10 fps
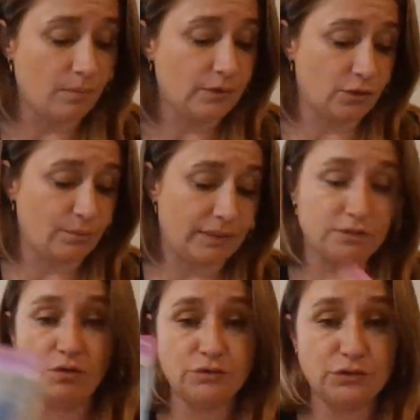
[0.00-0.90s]
but you're being
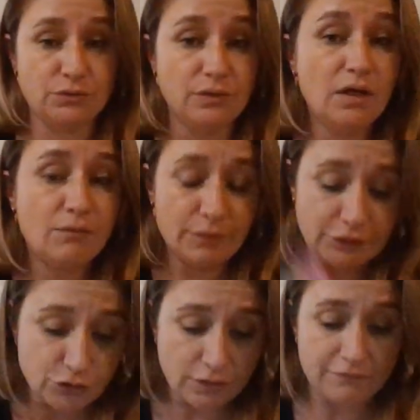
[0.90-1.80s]
told to
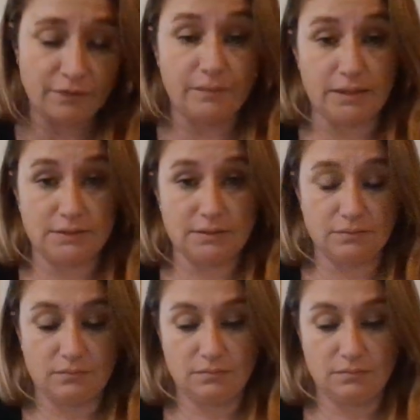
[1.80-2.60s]
retreat from this.